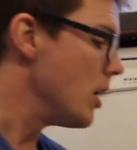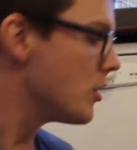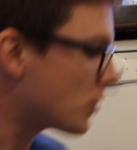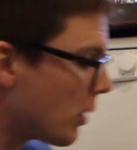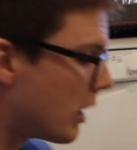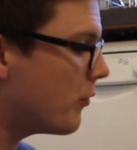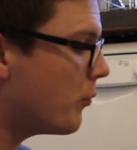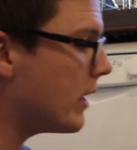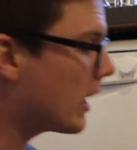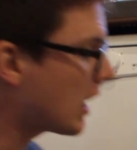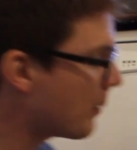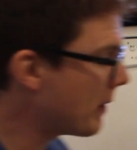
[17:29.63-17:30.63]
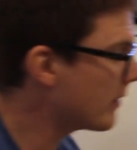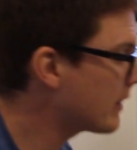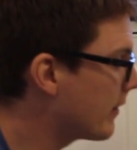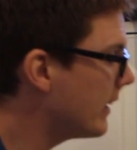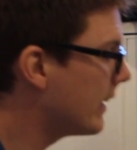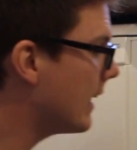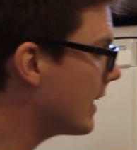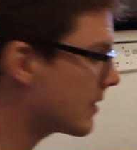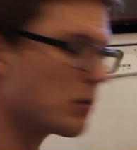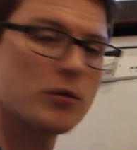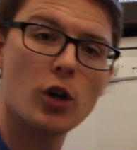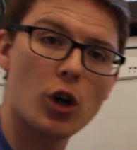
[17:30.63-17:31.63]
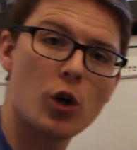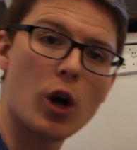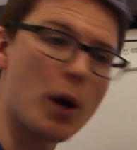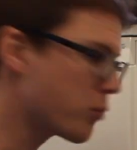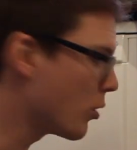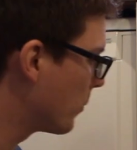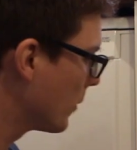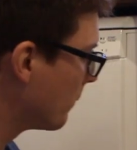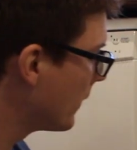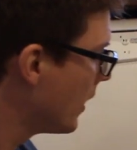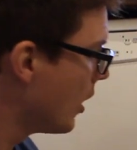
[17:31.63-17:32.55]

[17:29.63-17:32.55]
So if we come out down here, let's say we've got a problem